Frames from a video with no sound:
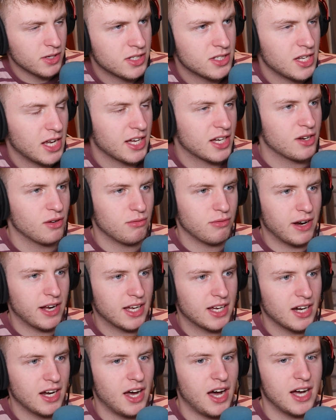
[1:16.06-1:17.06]
What's like a
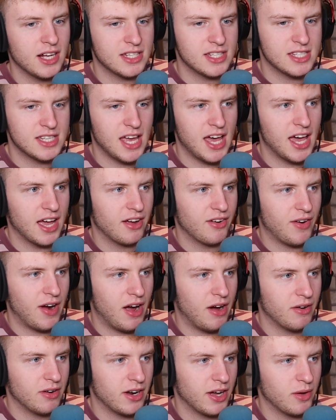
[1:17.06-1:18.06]
regular? I'd say
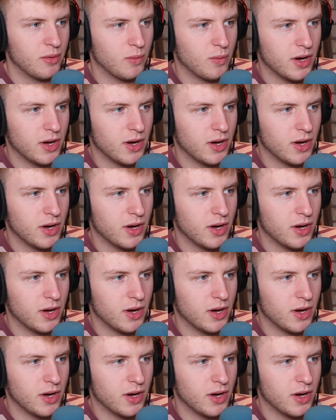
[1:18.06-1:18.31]
around like